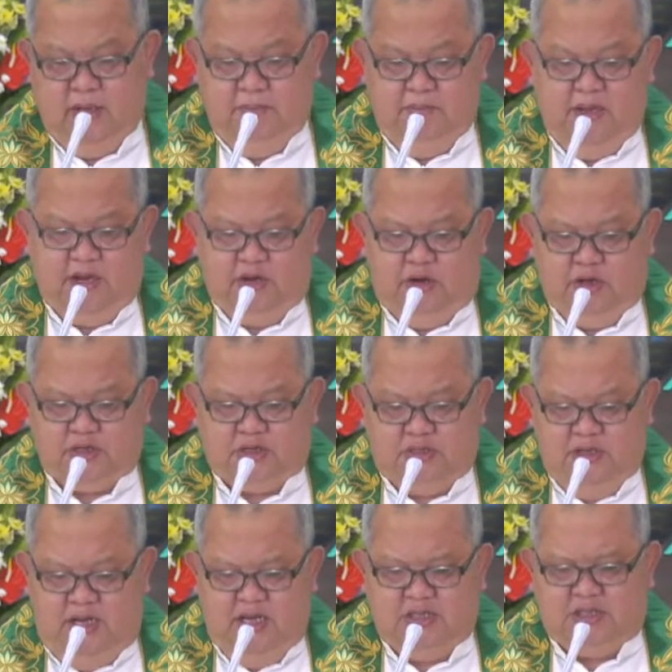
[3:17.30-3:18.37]
because
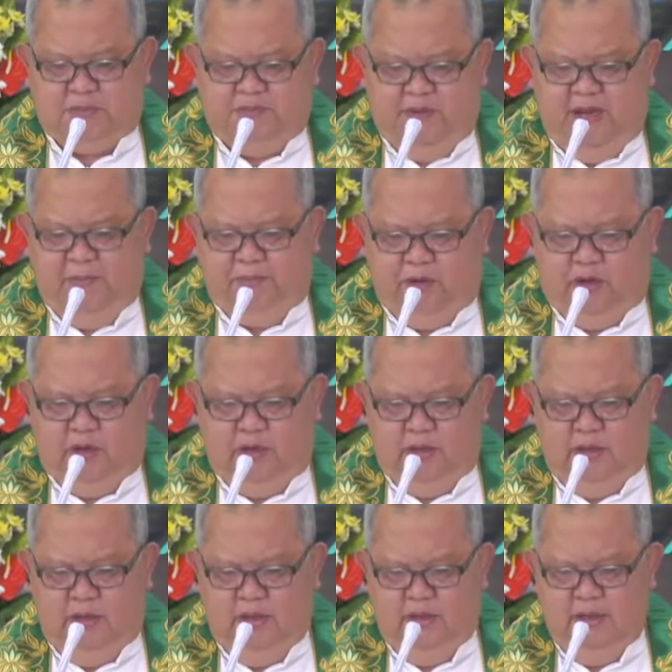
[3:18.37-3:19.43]
these
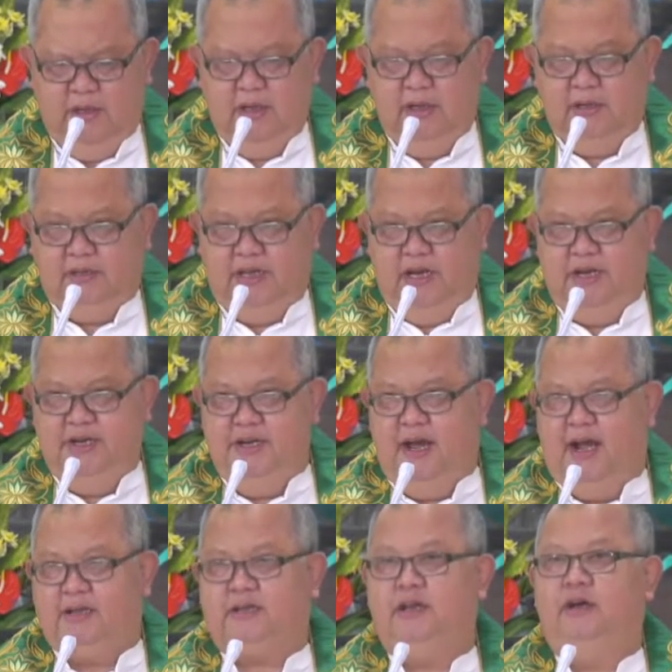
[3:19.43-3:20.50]
people did
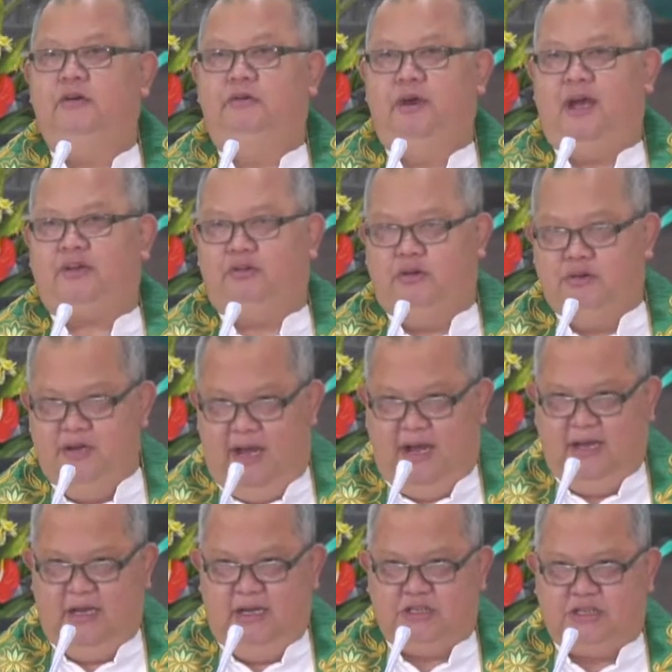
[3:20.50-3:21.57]
not
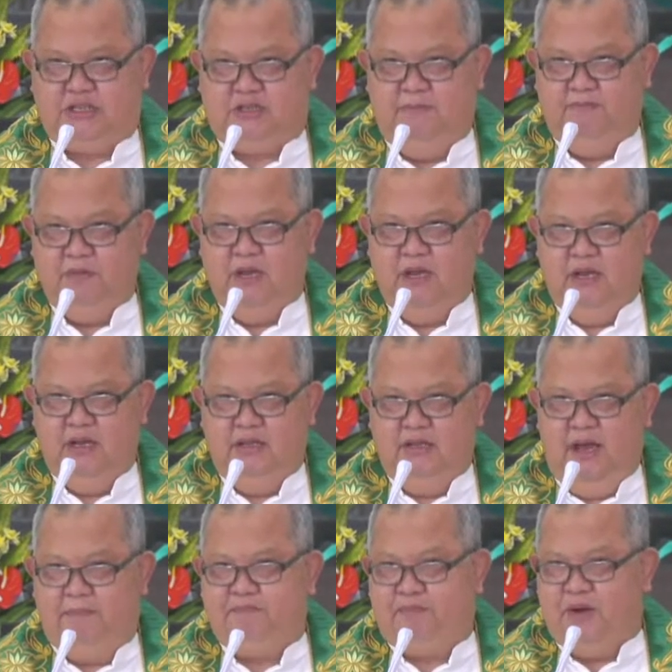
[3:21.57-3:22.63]
recognize
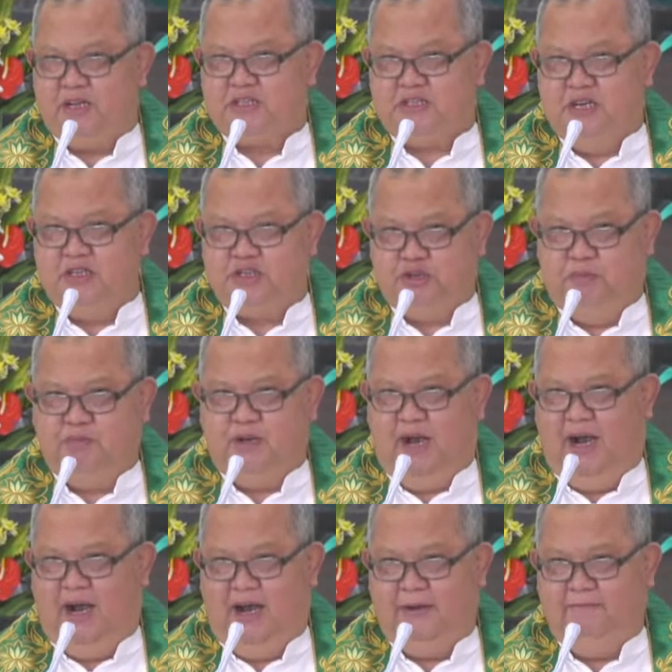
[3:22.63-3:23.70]
the presence of
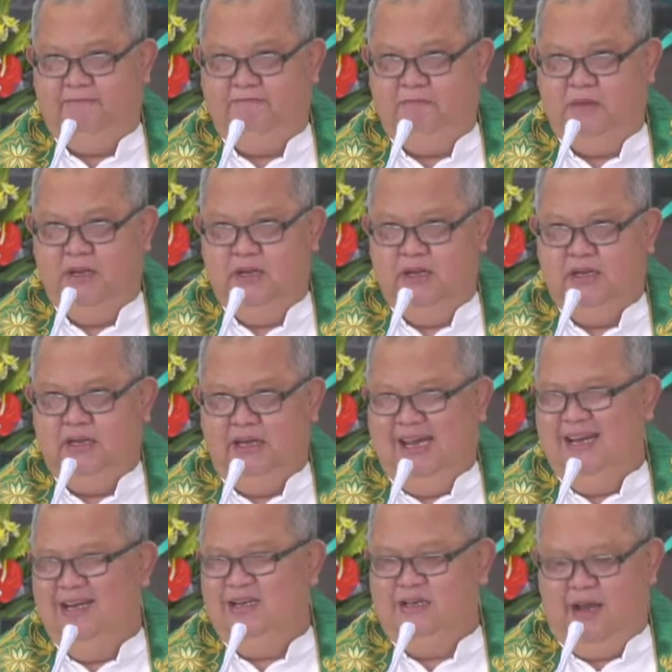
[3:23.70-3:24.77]
God
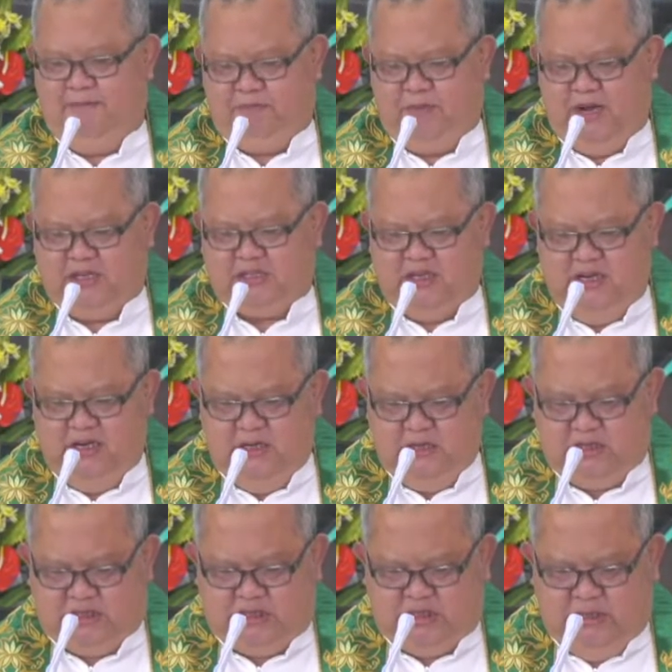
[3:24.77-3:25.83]
in the
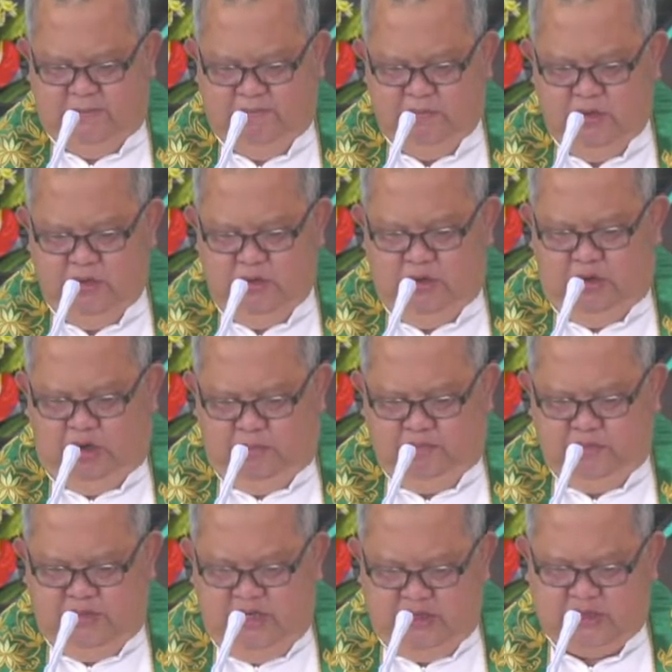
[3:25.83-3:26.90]
presence
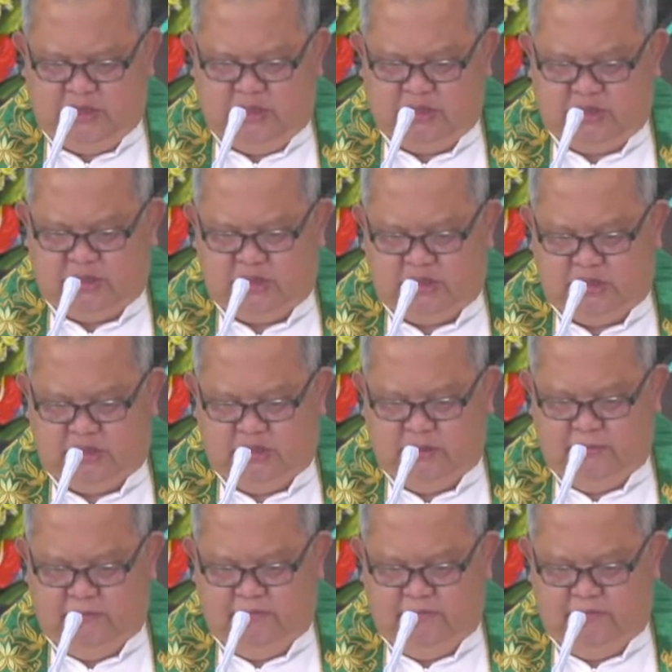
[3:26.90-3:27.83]
of Jesus.